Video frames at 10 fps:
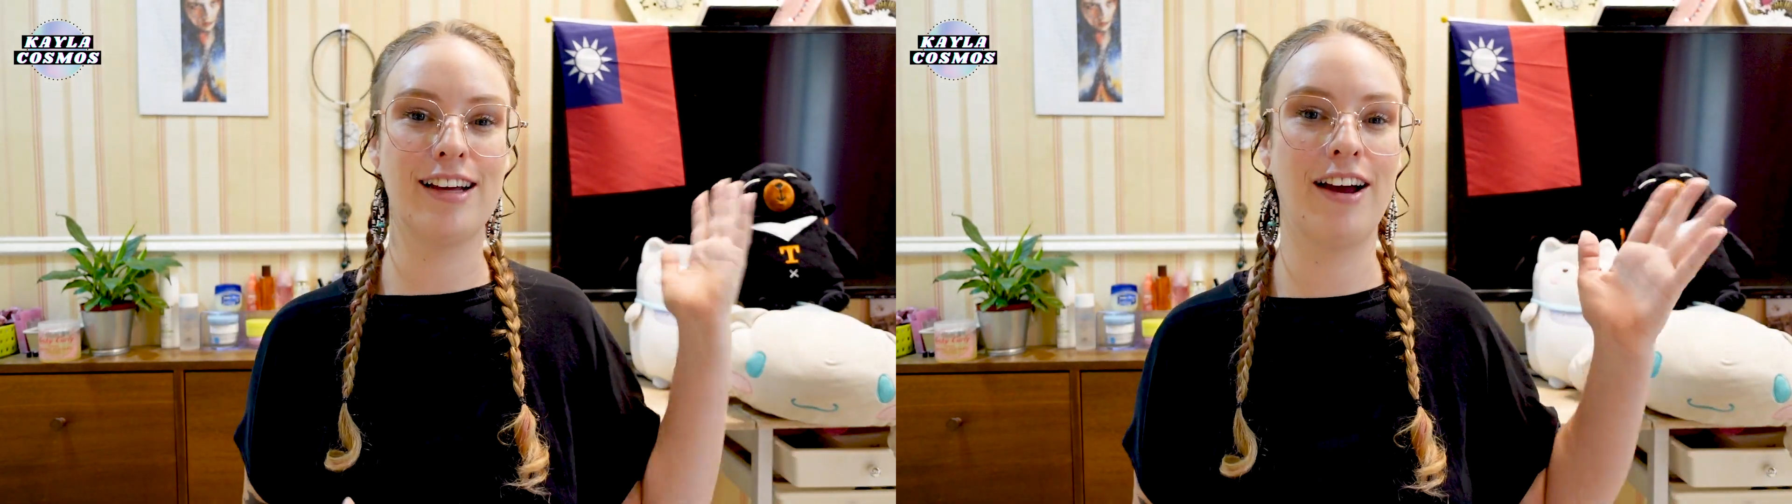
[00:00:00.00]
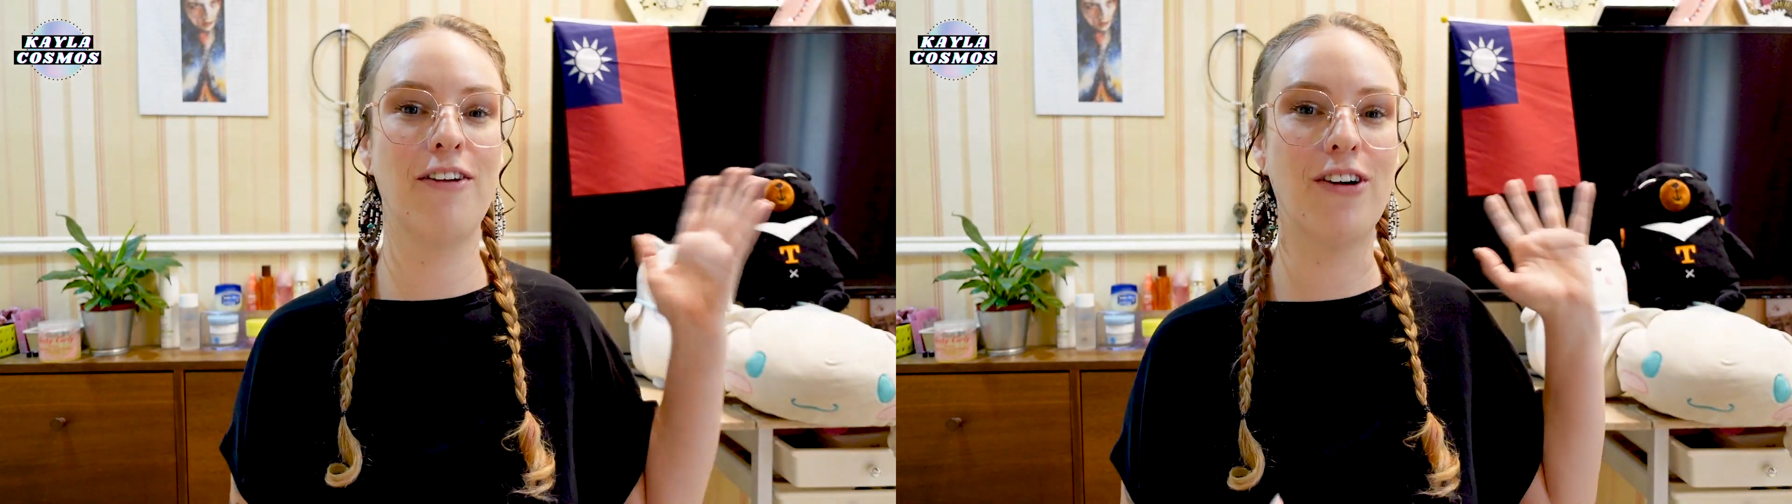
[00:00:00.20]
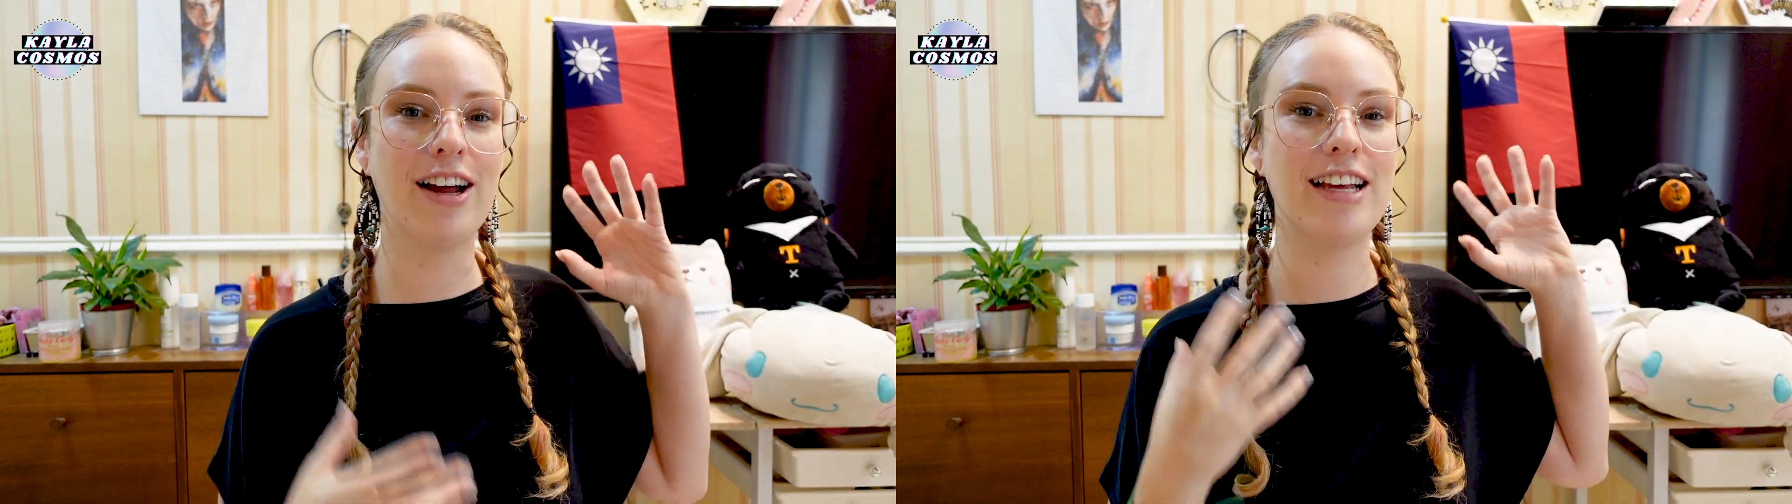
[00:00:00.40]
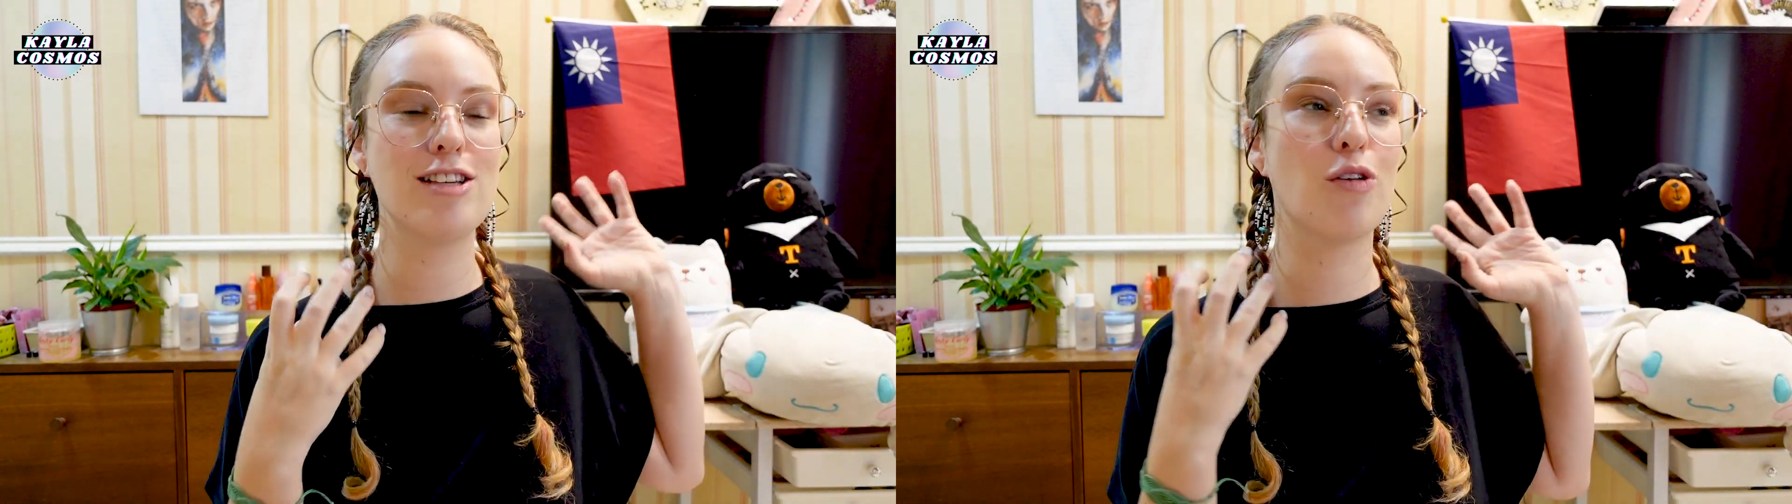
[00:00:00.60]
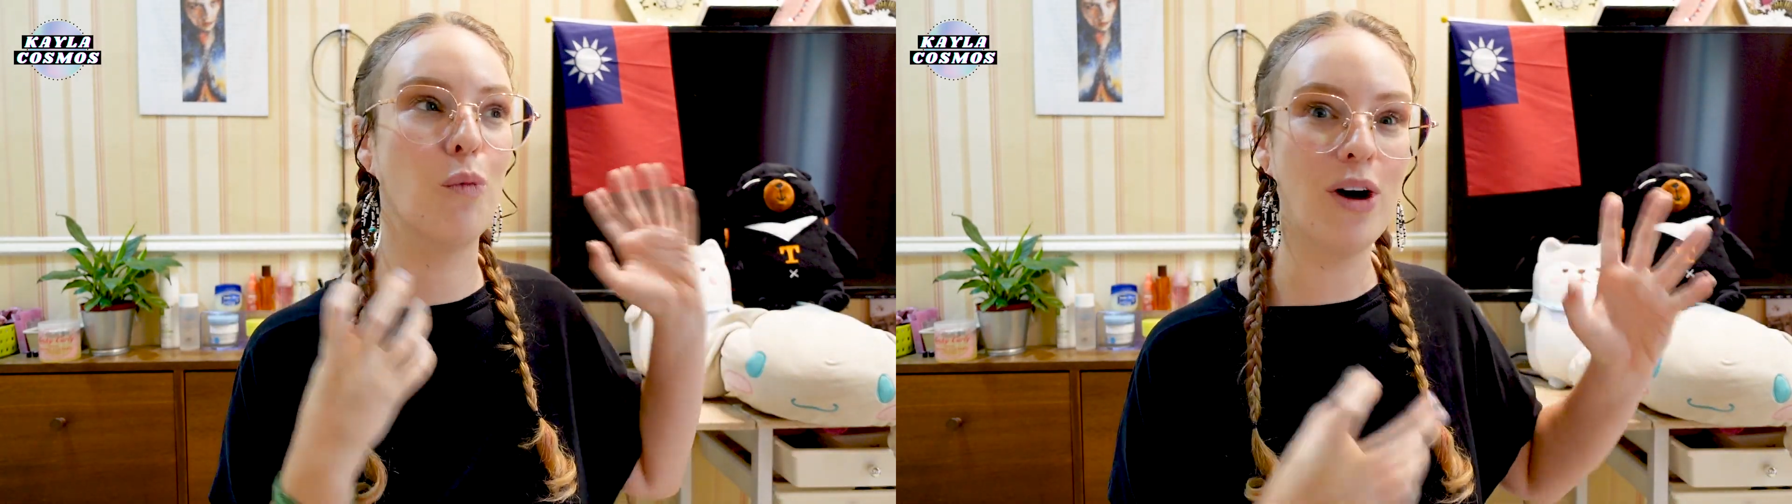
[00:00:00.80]
Taiwan
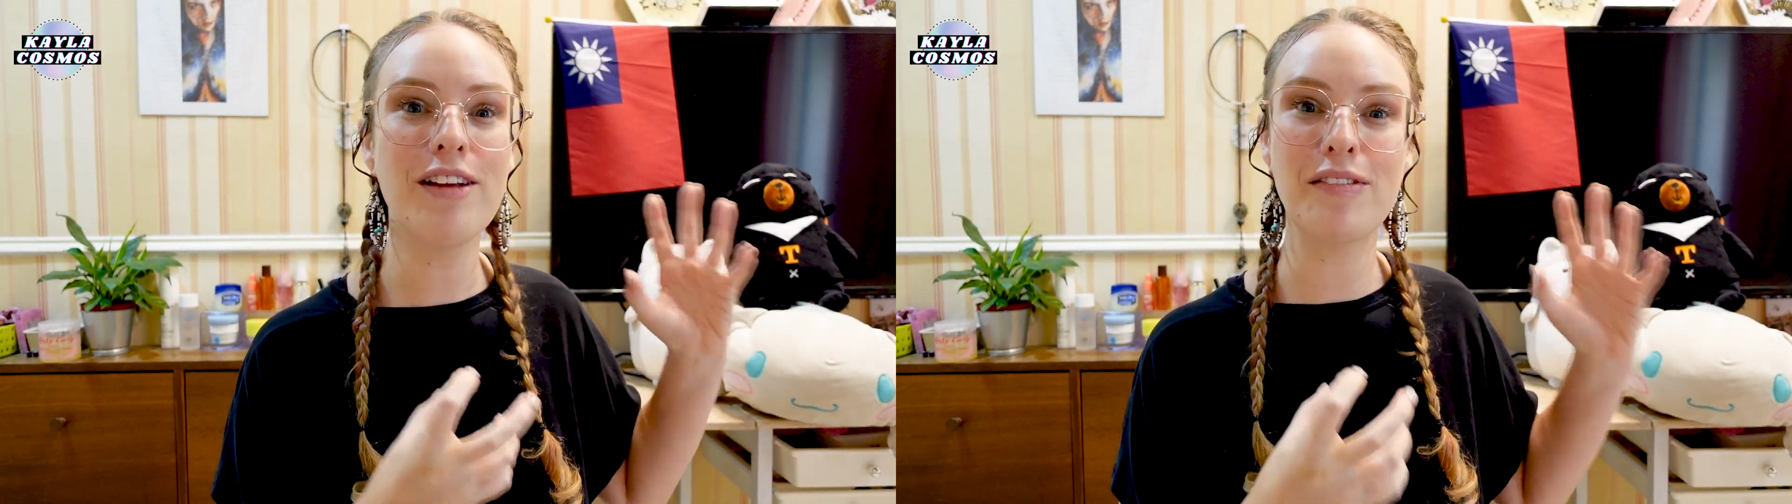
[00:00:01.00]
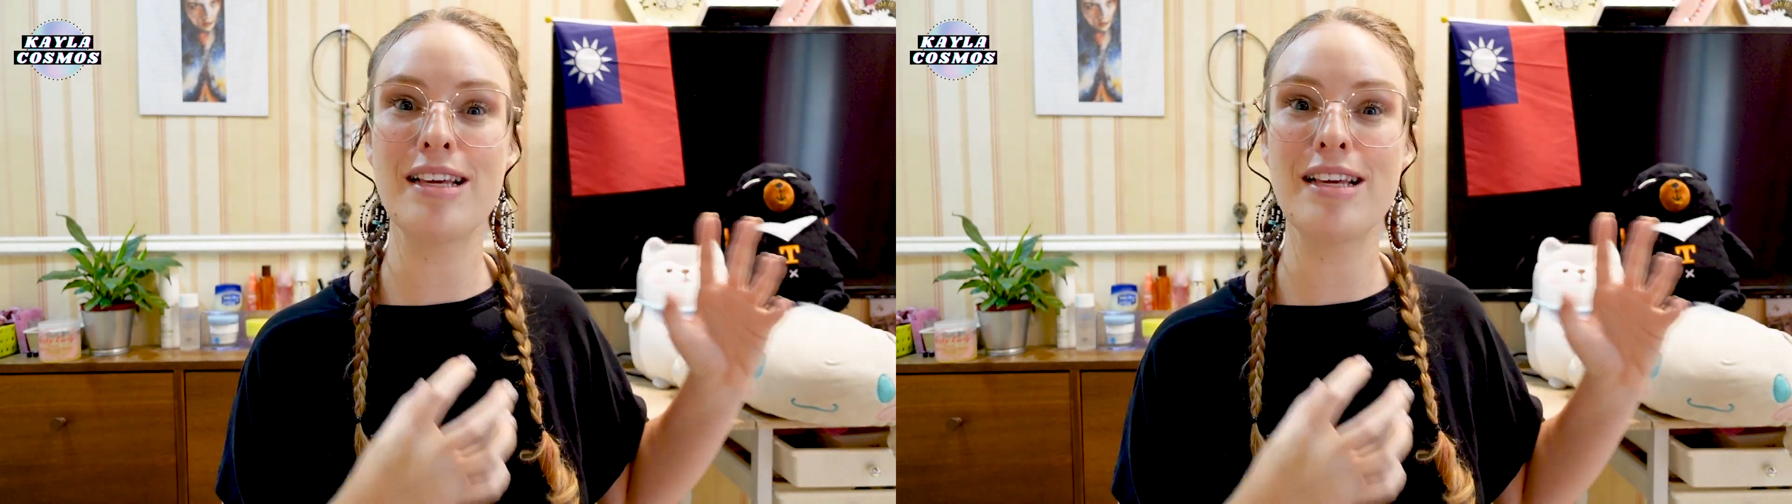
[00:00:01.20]
is one of